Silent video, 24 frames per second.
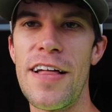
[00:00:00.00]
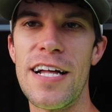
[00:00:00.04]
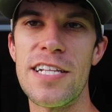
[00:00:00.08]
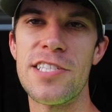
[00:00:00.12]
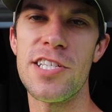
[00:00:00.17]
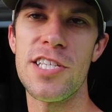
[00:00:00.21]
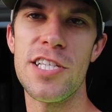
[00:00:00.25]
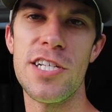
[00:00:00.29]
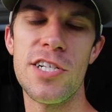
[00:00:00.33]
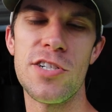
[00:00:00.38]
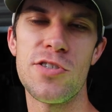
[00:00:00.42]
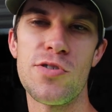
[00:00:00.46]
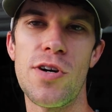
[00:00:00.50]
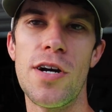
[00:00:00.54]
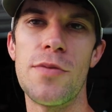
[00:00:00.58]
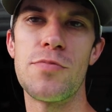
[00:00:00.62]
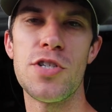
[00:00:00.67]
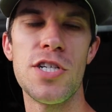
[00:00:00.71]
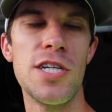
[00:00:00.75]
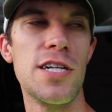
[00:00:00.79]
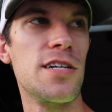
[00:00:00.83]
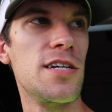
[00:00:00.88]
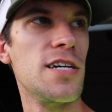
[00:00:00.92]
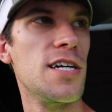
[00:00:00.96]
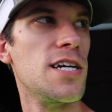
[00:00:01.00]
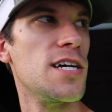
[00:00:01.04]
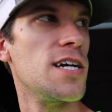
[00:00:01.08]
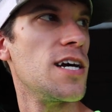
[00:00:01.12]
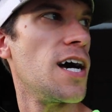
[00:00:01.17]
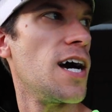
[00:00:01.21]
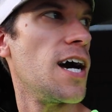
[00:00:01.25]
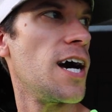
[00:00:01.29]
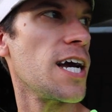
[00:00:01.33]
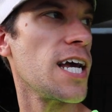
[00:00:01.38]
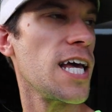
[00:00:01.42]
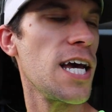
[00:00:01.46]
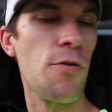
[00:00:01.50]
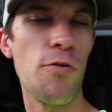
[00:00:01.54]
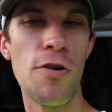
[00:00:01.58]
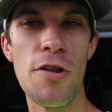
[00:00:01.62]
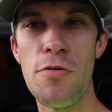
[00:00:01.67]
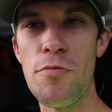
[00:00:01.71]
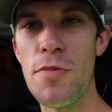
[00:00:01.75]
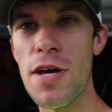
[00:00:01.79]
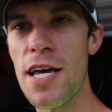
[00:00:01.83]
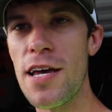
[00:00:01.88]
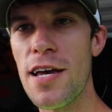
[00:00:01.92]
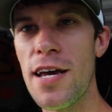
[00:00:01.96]
that's in the description. Get
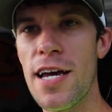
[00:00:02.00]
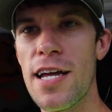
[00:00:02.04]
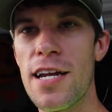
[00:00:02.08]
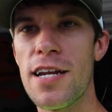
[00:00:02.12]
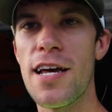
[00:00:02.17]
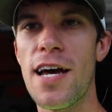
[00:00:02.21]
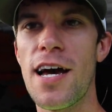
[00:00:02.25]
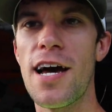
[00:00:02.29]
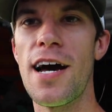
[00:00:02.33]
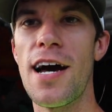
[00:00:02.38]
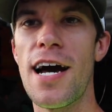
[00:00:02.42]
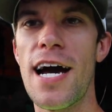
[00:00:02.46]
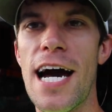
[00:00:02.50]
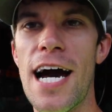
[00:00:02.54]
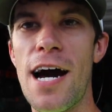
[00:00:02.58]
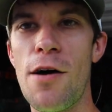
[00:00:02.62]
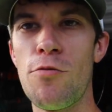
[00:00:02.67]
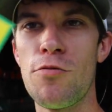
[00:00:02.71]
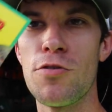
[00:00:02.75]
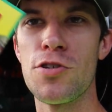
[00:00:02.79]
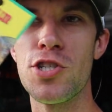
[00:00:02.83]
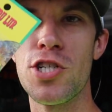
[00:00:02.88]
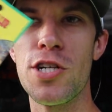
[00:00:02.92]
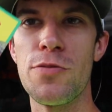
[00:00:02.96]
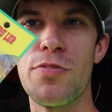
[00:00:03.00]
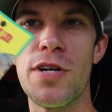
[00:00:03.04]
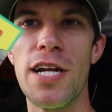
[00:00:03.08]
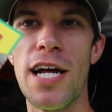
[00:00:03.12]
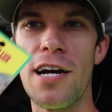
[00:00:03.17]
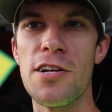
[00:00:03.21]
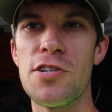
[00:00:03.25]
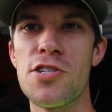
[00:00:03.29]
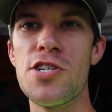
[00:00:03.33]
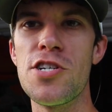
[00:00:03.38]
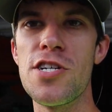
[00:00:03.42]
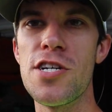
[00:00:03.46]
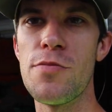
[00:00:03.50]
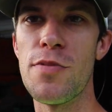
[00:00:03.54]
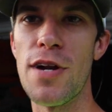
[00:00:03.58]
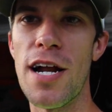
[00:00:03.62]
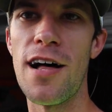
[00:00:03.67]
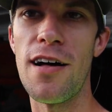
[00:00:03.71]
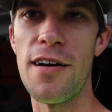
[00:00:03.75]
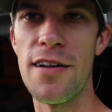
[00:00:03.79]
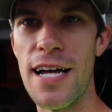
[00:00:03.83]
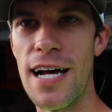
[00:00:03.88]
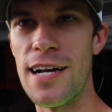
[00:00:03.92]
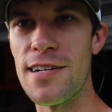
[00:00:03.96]
with me and I will ship it out to you, but
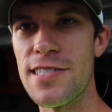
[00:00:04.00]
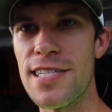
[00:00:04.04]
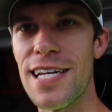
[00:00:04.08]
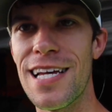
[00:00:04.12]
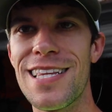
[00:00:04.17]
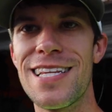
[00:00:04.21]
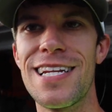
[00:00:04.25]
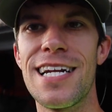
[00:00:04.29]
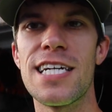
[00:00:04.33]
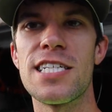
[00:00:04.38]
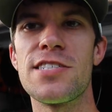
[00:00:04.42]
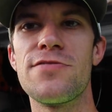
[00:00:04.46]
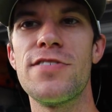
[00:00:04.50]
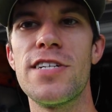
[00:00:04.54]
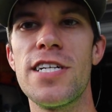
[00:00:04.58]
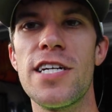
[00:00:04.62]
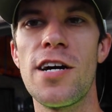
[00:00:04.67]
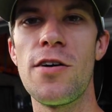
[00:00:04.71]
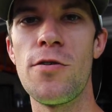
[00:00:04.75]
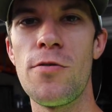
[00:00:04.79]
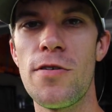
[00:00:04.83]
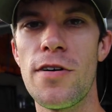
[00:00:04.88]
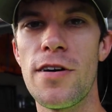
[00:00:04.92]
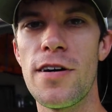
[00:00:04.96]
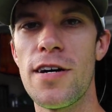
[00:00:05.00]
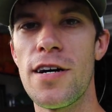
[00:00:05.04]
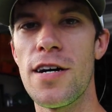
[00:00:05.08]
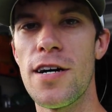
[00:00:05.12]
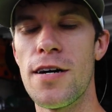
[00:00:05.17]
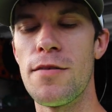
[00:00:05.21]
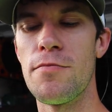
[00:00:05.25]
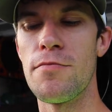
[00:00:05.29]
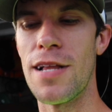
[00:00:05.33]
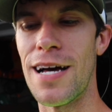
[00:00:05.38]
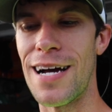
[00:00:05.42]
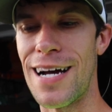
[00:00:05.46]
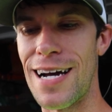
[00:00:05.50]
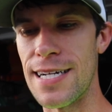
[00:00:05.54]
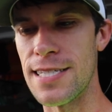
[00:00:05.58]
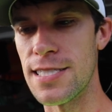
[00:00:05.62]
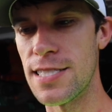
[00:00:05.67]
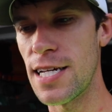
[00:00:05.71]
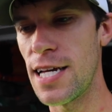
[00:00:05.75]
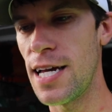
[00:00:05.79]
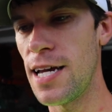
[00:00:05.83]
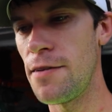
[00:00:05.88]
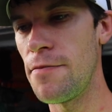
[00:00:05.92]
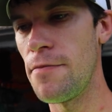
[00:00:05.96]
I'll announce that in the next video, like I
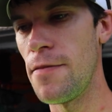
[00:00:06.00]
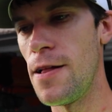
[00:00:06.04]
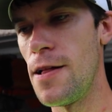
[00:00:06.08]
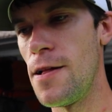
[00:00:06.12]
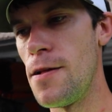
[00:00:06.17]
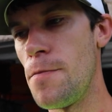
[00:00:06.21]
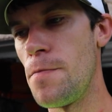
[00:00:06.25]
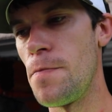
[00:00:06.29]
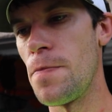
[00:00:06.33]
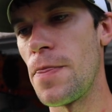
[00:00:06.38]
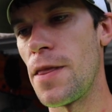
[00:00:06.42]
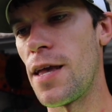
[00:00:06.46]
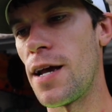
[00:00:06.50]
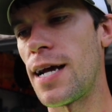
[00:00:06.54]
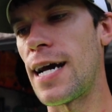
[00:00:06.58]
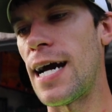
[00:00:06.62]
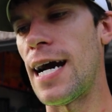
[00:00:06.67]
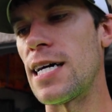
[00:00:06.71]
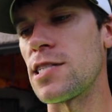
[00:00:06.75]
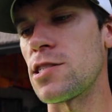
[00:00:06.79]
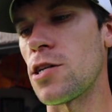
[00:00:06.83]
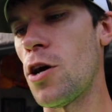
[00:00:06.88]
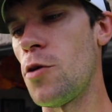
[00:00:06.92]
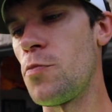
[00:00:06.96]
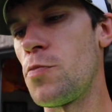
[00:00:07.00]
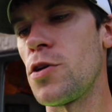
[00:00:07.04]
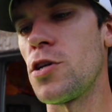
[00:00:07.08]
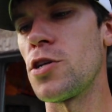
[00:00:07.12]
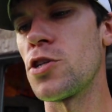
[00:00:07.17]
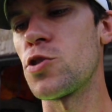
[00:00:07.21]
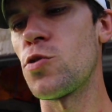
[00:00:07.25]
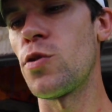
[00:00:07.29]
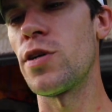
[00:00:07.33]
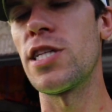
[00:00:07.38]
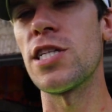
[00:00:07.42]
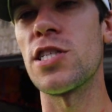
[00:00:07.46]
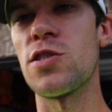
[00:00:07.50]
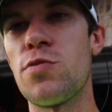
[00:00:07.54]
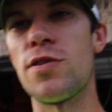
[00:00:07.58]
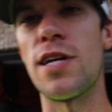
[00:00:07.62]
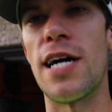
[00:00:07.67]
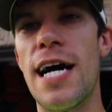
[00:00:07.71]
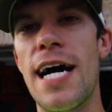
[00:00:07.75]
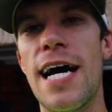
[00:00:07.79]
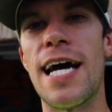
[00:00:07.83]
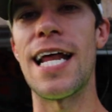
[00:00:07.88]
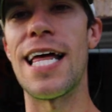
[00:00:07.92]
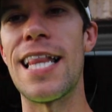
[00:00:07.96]
said. Guys, I hope you enjoyed this one.
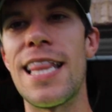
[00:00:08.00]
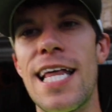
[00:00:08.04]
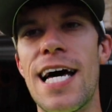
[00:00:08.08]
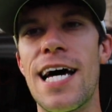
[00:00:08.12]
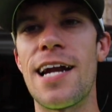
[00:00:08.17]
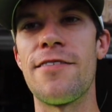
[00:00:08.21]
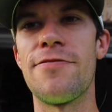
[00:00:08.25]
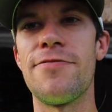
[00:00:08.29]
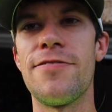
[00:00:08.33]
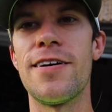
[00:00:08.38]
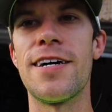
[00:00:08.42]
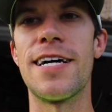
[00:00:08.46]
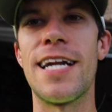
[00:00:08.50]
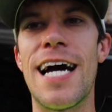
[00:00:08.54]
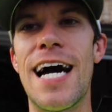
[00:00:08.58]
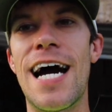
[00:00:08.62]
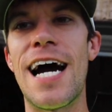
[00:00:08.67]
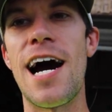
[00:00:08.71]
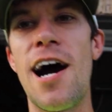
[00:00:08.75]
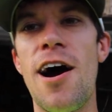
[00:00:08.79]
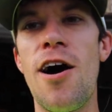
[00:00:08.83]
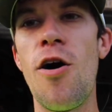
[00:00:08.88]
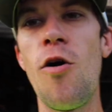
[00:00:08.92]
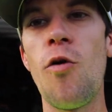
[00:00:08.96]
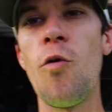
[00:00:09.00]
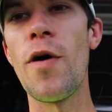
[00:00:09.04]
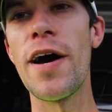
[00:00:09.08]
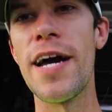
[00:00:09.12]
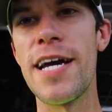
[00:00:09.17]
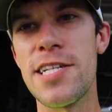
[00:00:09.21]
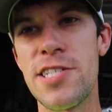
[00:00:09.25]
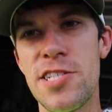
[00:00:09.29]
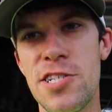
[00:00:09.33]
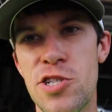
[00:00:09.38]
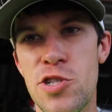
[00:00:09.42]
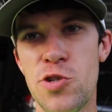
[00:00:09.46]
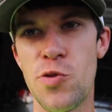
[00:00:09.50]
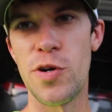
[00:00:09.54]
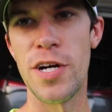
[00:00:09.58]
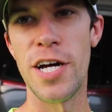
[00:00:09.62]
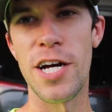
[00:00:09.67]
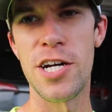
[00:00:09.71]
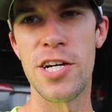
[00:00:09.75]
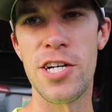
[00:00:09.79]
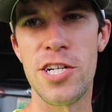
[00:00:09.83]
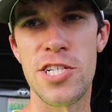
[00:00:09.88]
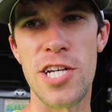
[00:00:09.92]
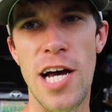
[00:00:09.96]
I had a lot of fun. I always enjoy
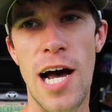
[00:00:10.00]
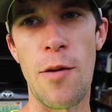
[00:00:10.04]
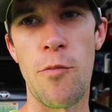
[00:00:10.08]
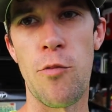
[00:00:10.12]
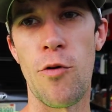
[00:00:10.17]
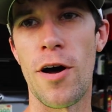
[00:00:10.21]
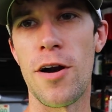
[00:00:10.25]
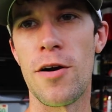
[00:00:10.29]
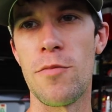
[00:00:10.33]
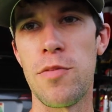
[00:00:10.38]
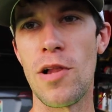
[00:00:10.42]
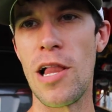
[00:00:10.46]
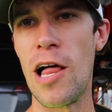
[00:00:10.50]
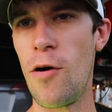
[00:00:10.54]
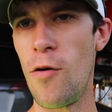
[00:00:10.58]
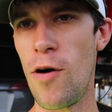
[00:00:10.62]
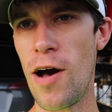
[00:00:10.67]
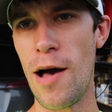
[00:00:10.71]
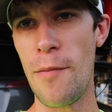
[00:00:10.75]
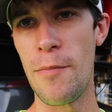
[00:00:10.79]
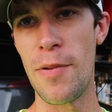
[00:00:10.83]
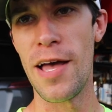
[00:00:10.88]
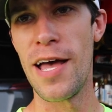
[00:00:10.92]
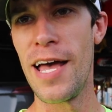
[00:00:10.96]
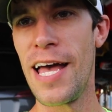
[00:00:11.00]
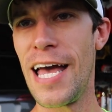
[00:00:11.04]
a good topwater blow up,